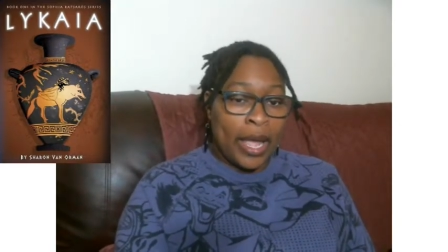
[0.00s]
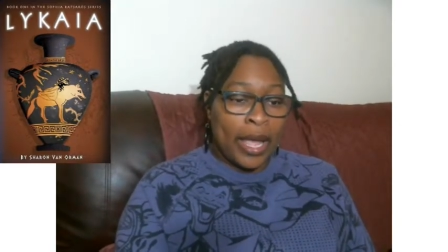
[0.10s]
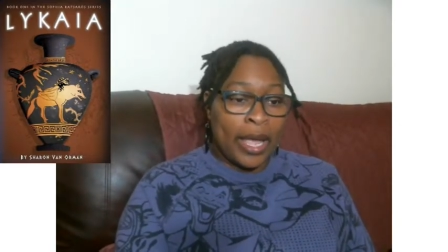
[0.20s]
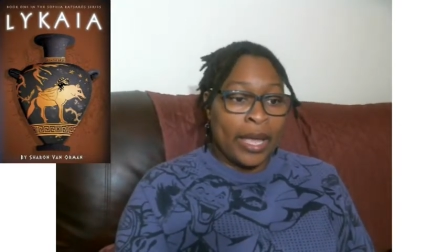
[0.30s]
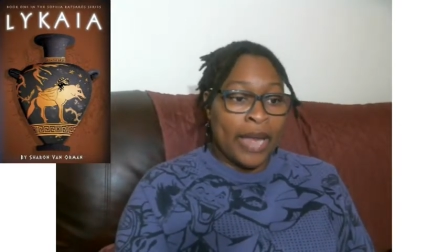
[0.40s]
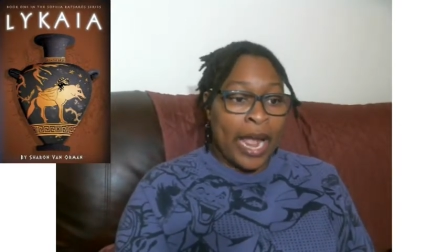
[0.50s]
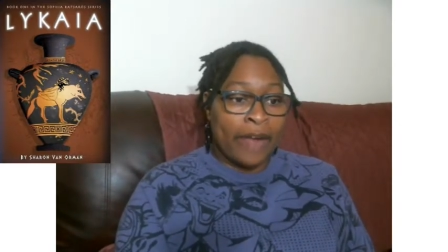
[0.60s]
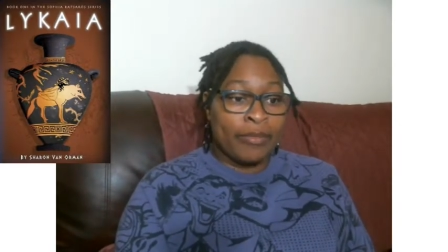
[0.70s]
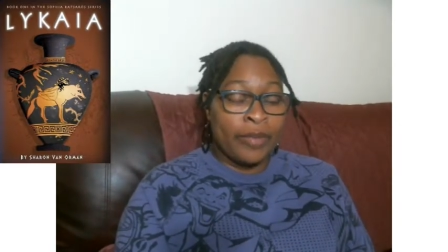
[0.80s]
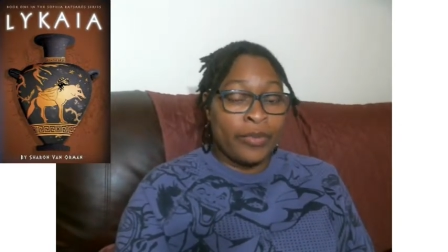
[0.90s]
And I
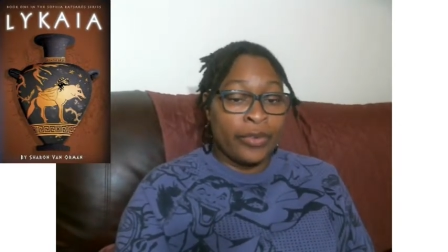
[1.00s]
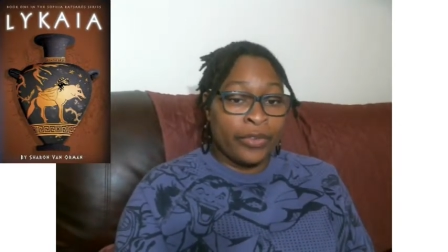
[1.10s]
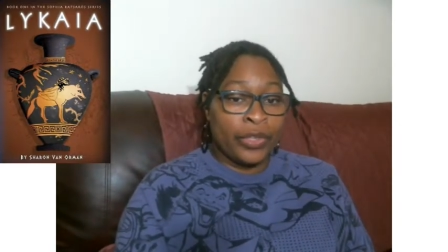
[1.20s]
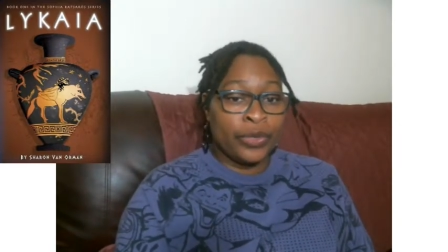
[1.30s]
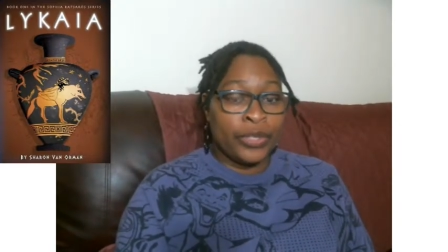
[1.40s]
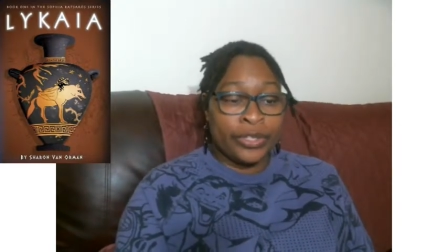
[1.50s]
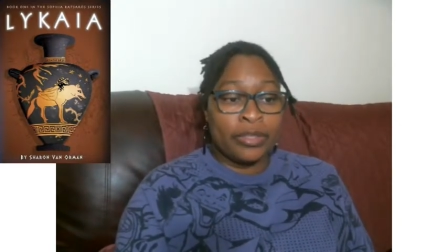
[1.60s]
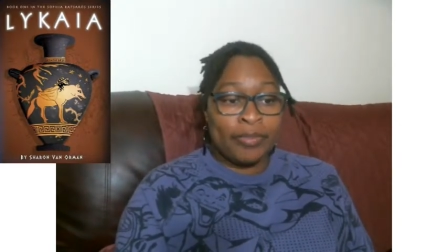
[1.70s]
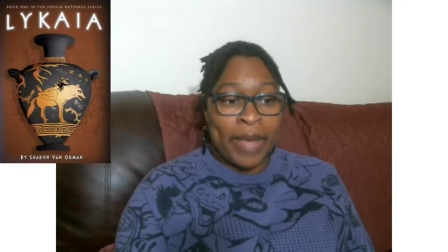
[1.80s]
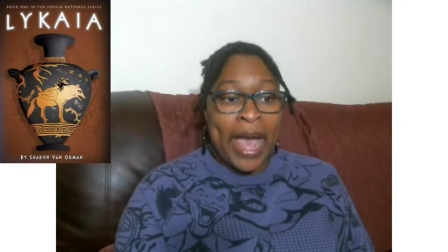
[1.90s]
remember a few
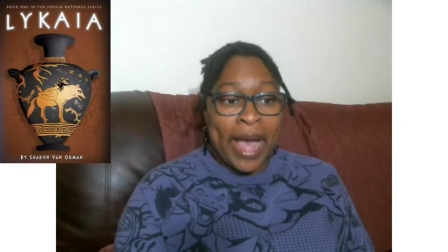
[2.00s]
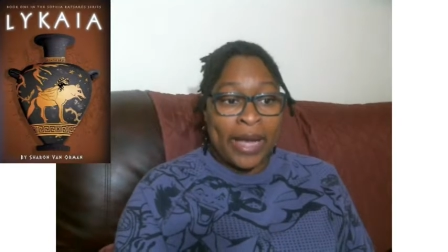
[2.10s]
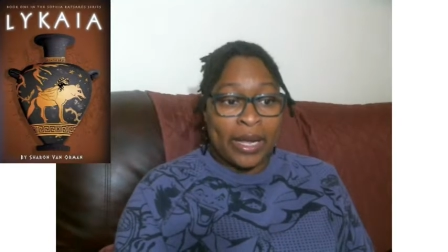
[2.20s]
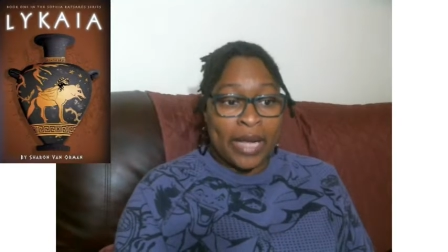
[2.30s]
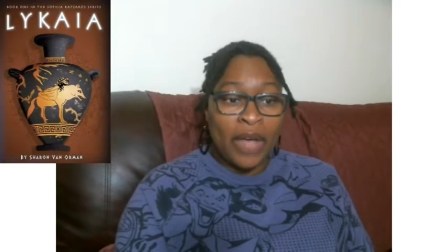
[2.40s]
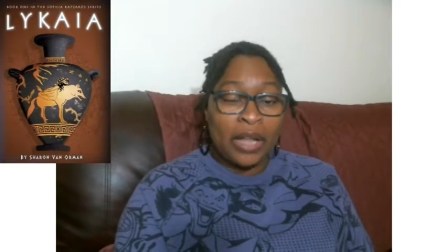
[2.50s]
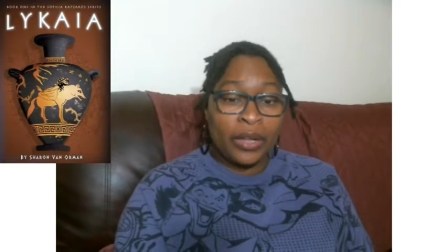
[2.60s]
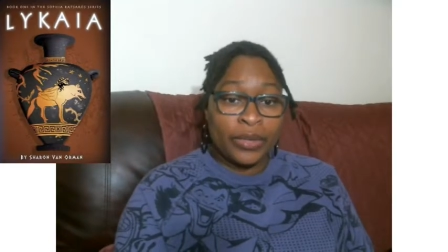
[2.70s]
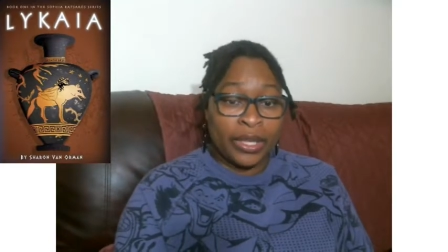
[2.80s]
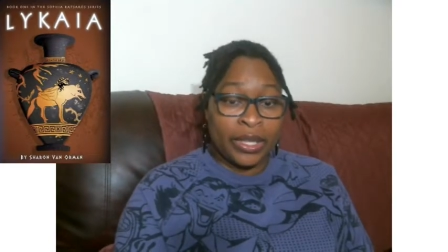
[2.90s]
years back,
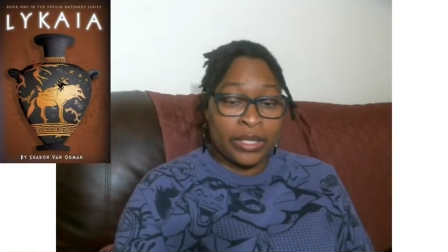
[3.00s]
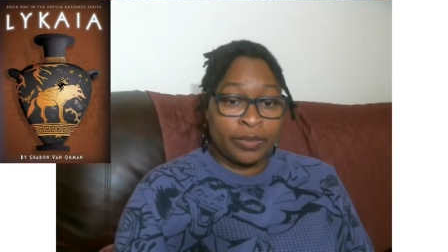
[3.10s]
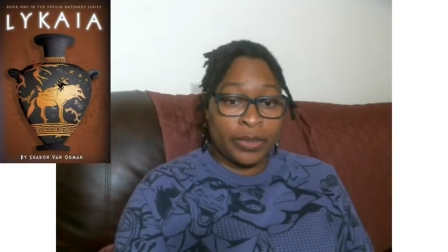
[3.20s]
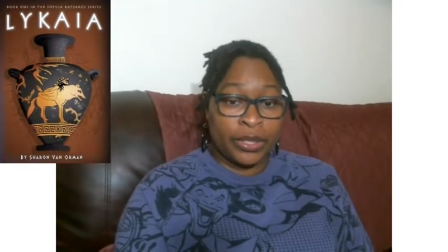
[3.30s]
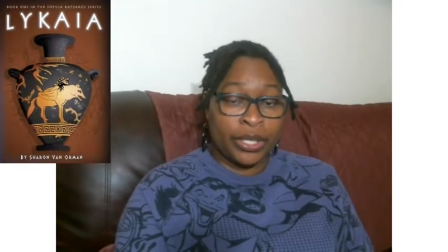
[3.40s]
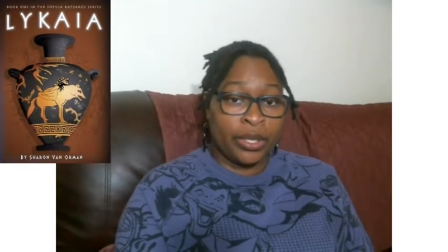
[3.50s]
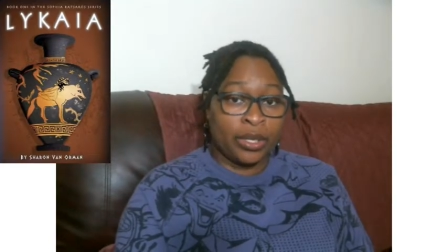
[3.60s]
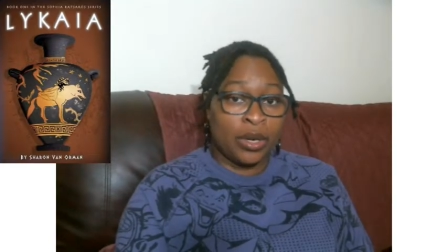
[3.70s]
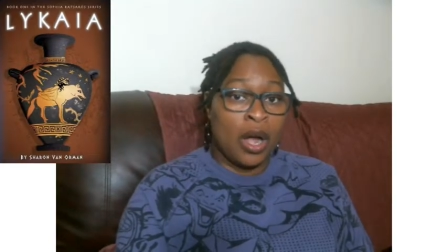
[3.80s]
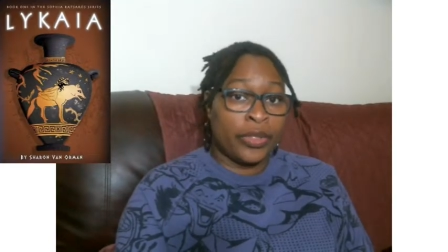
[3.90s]
followed this
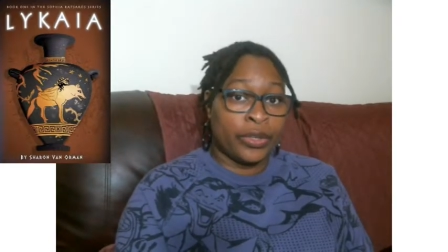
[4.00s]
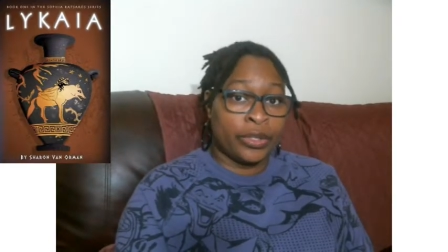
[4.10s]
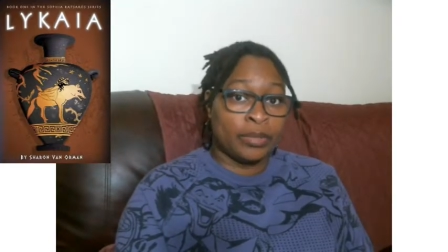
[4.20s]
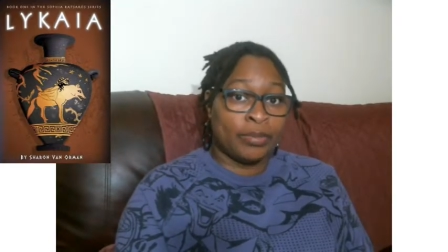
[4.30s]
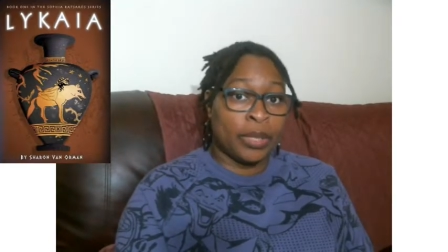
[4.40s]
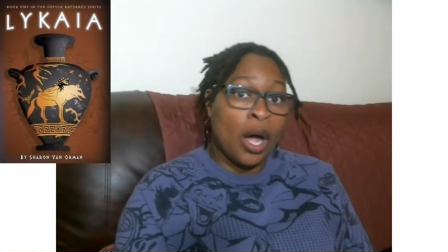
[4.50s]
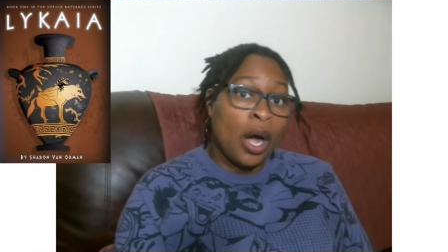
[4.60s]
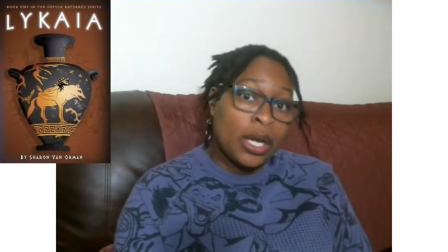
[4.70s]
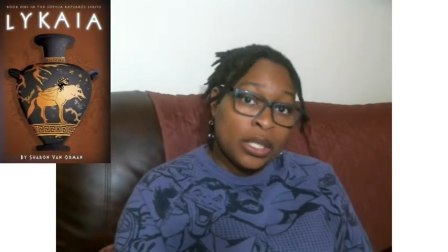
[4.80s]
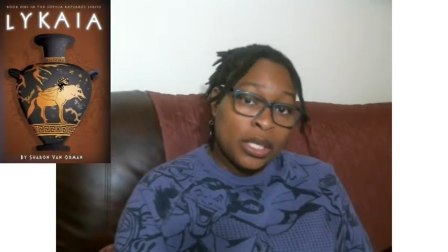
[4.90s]
particular author's
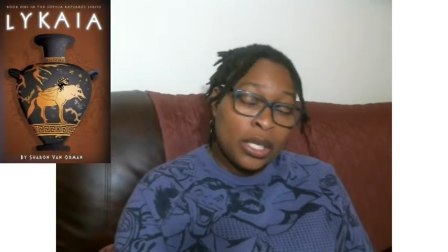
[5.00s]
blog,